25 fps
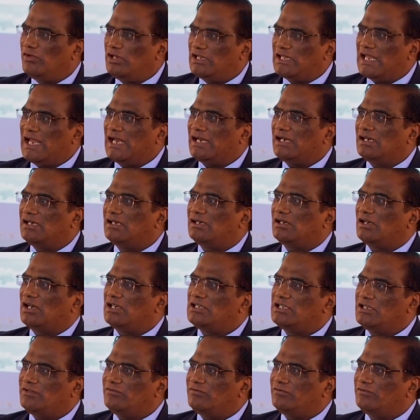thank
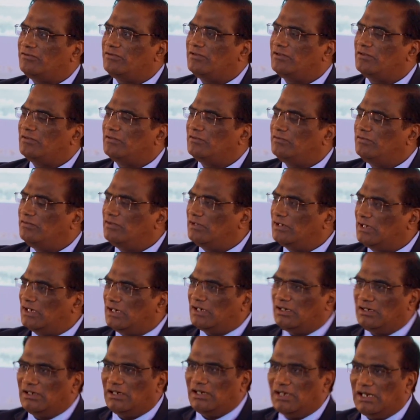Rajiv
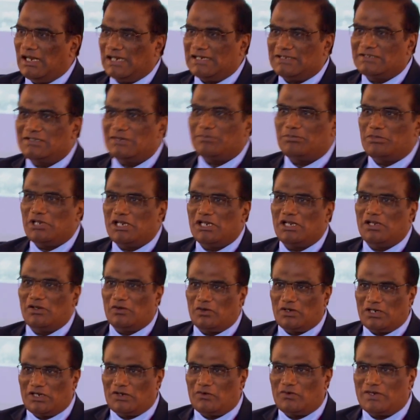for accepting our
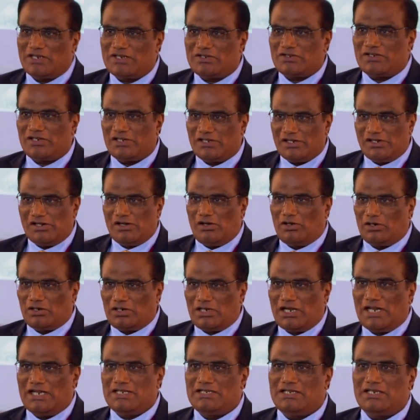request and
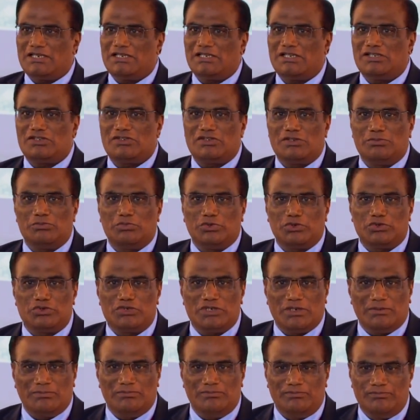organizing this
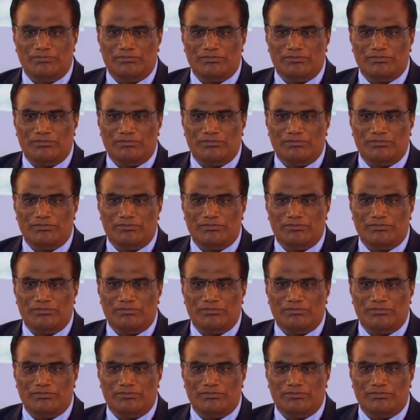symposium